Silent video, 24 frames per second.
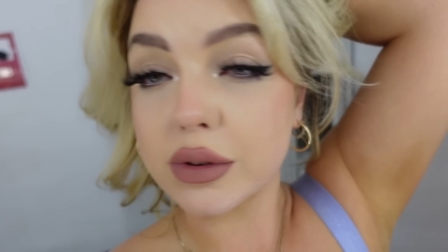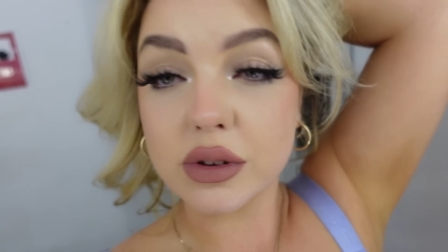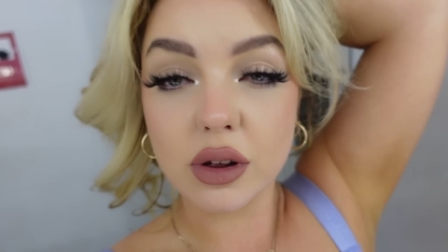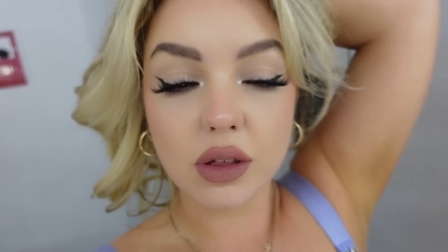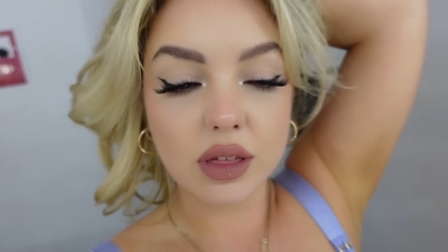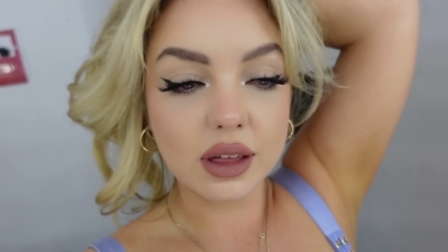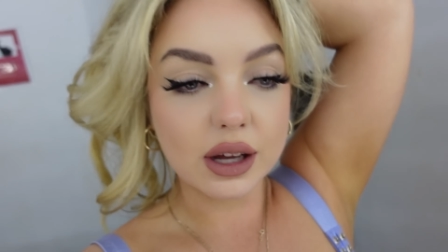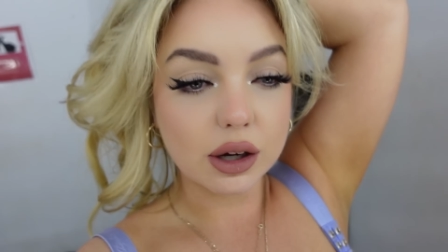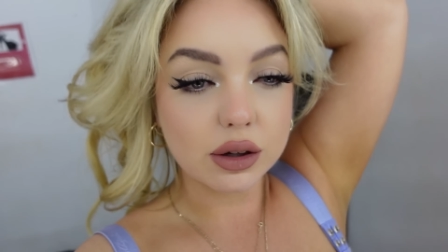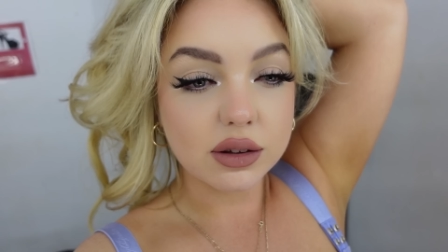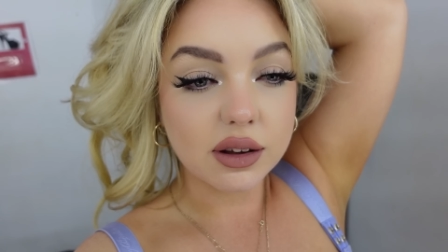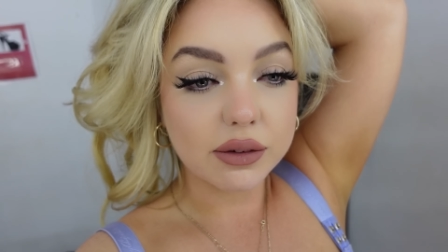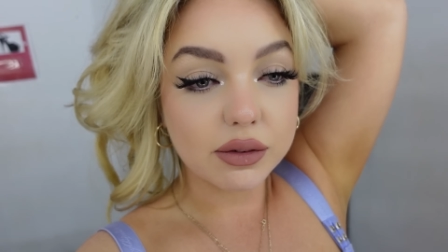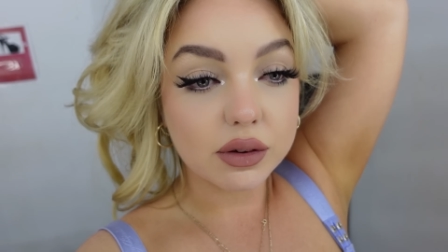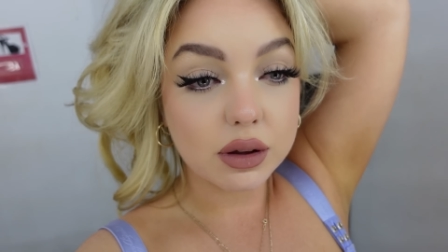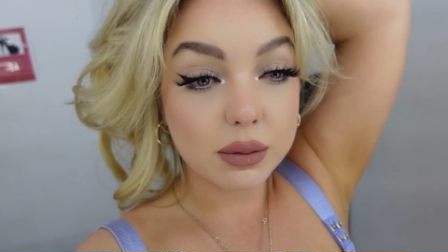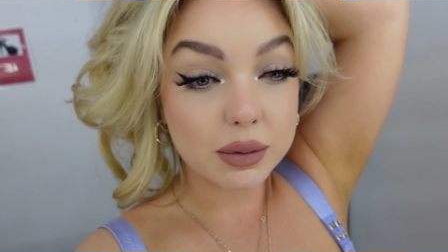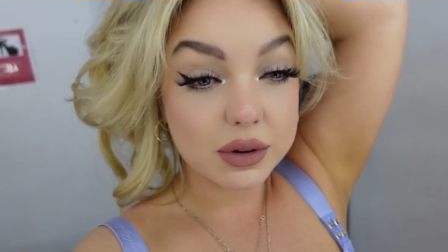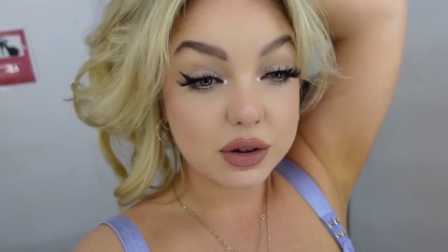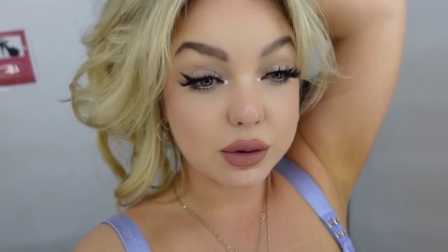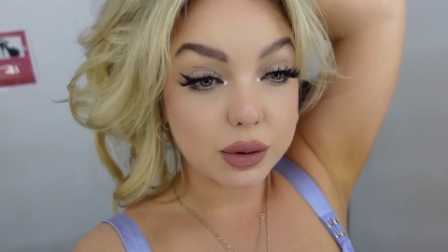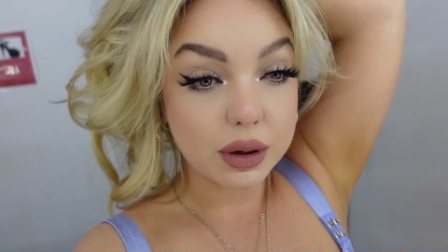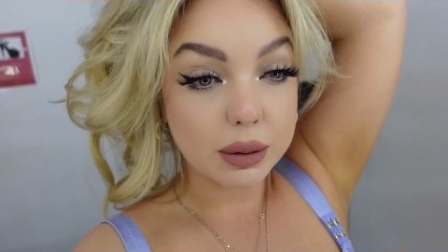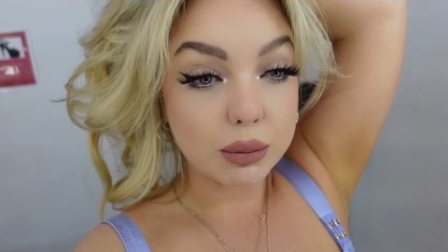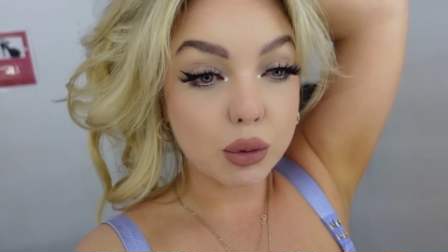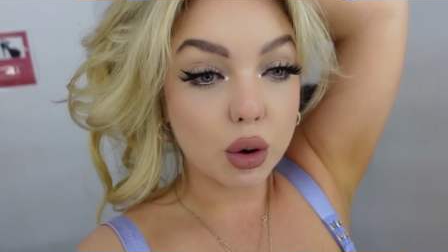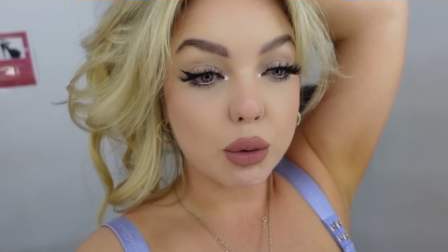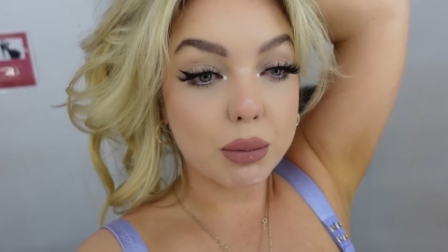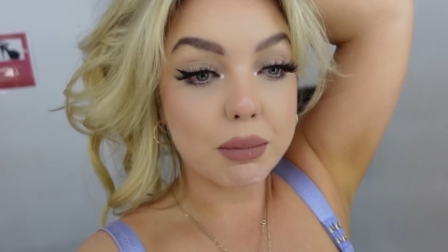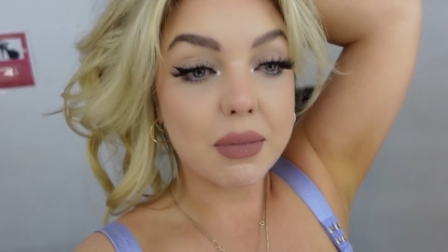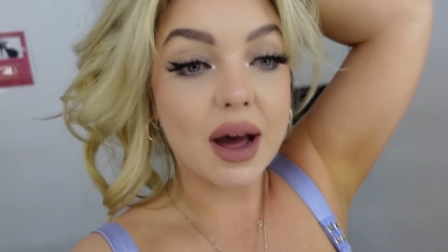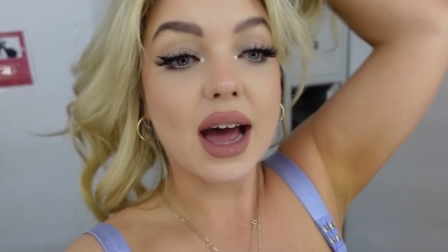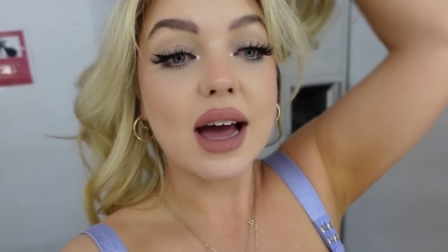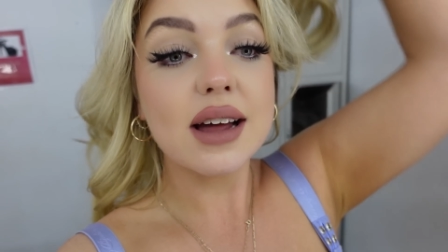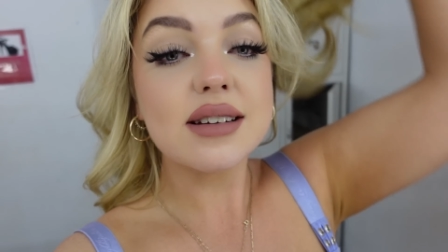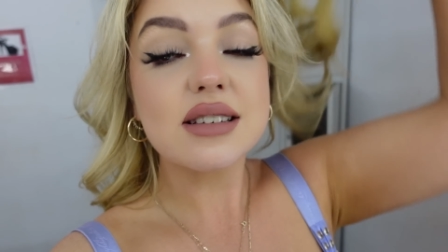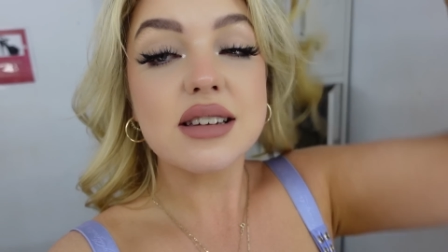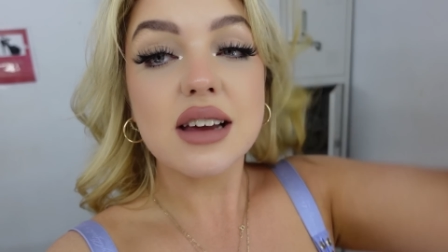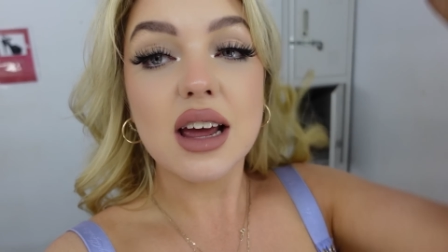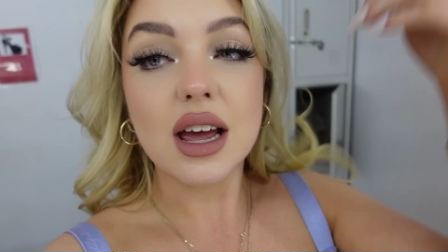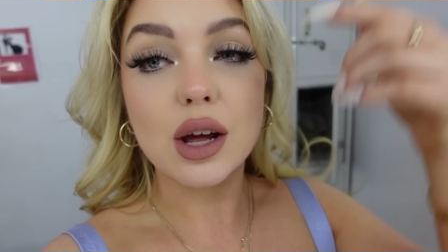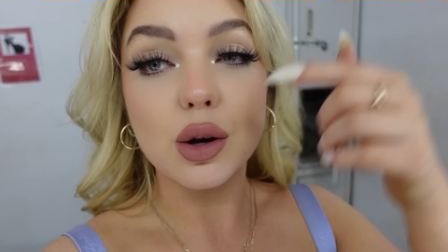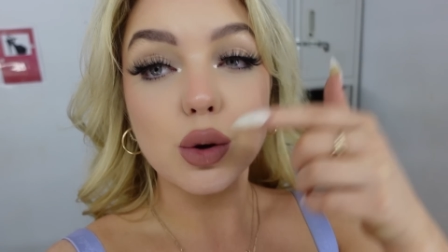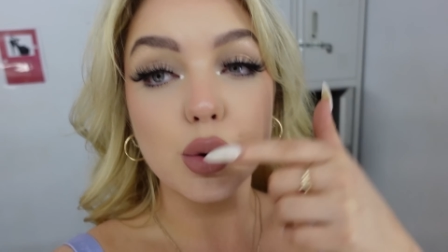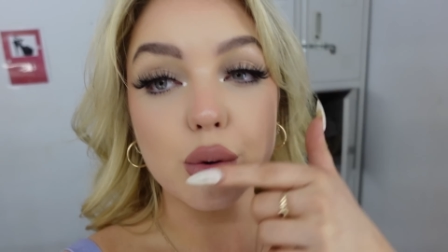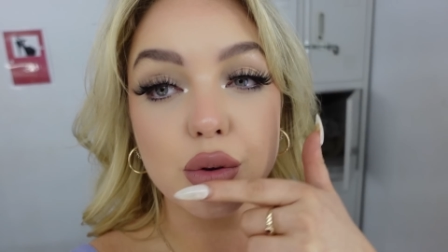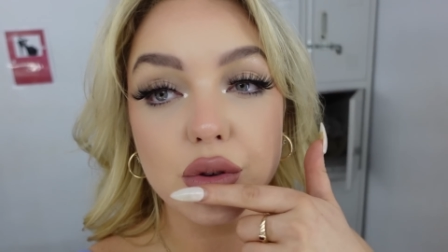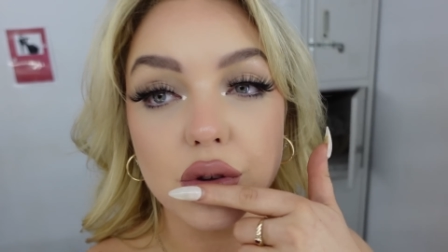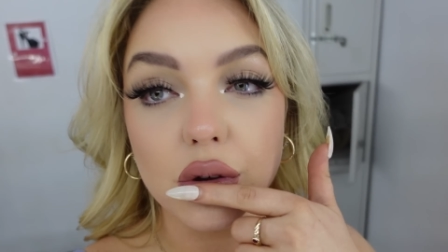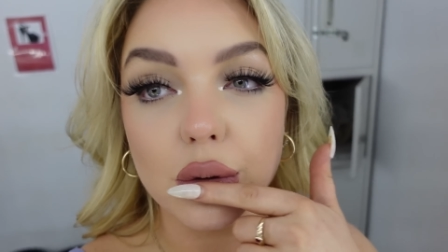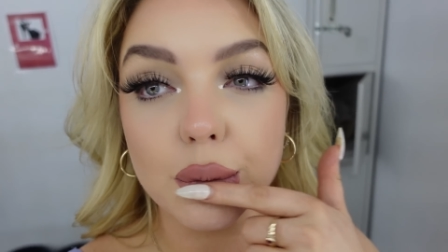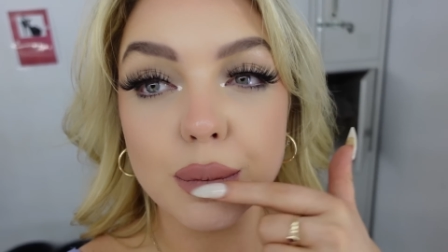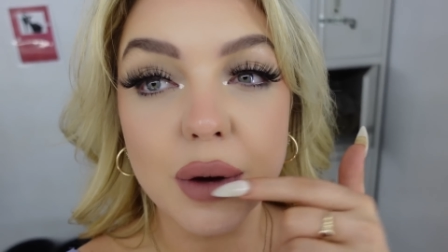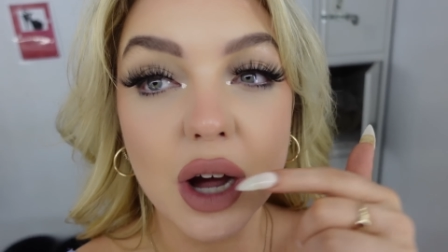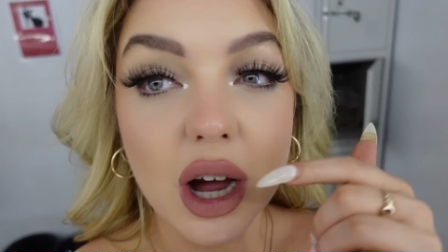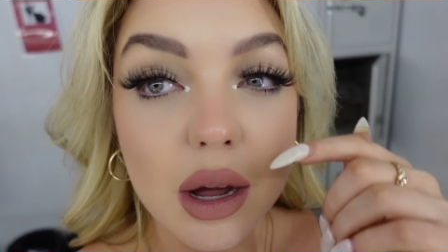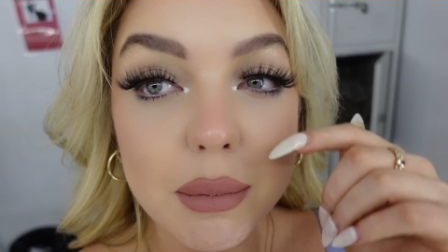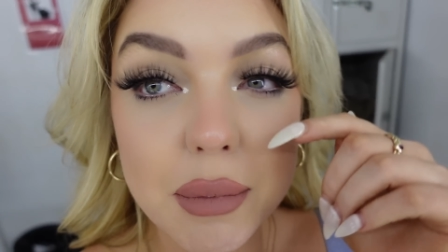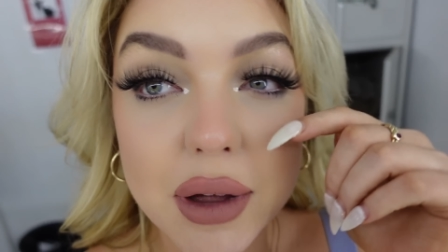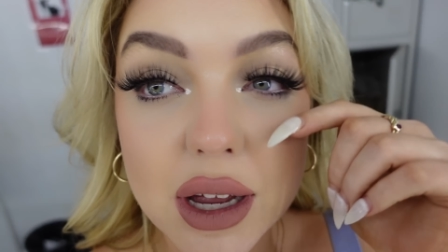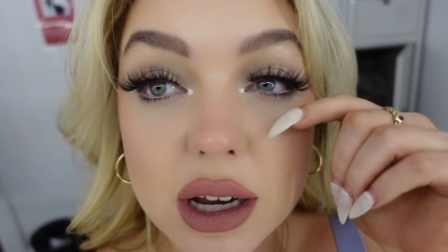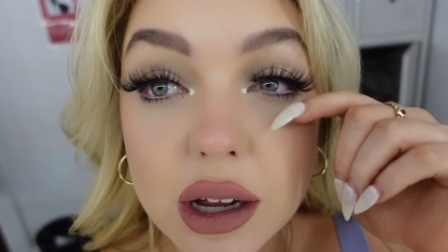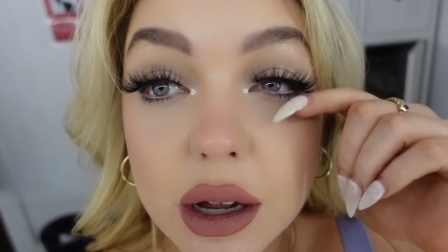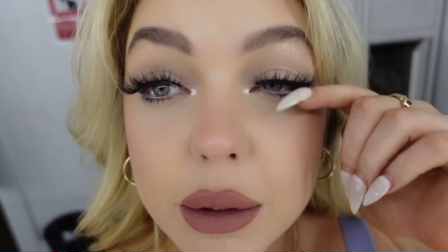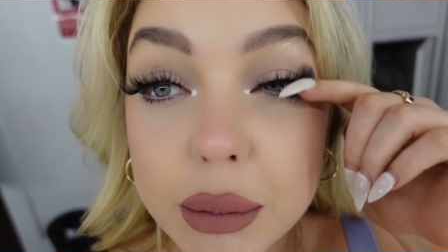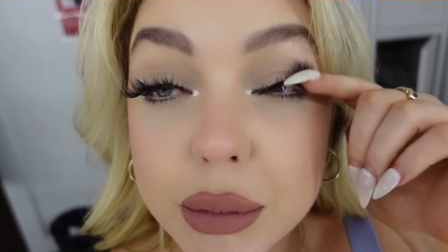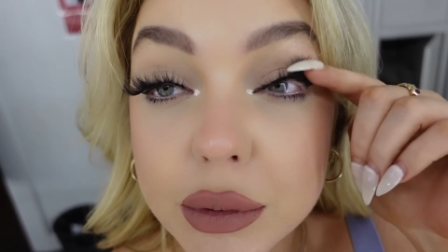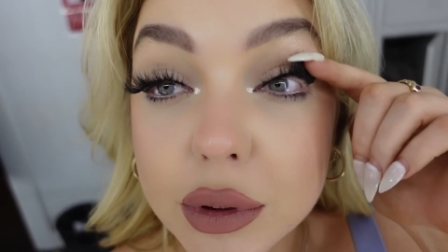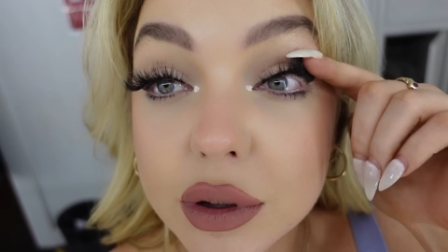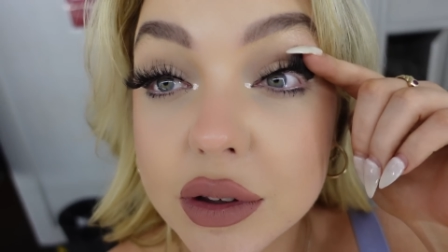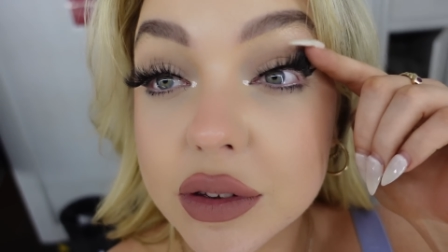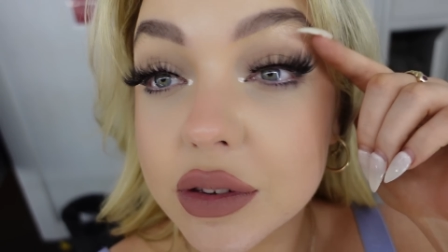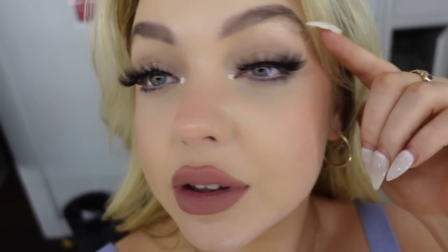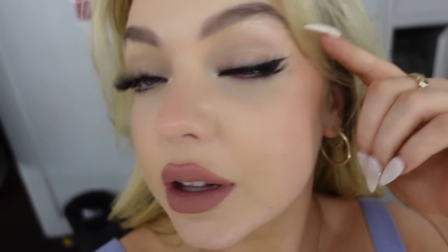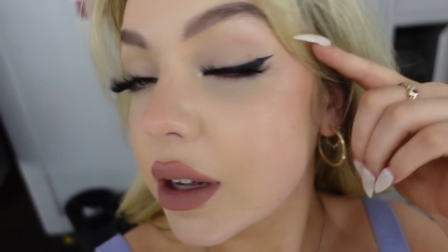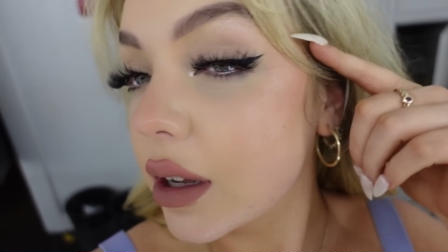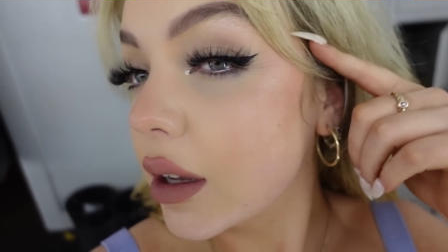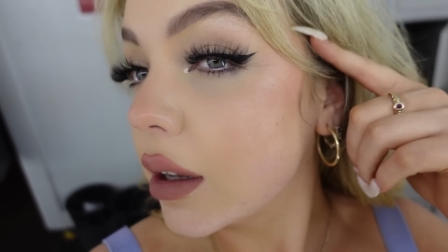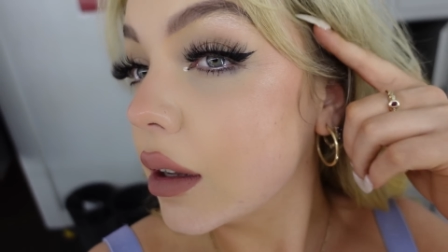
so I think I'll definitely be doing more matte. And also, my eye makeup looks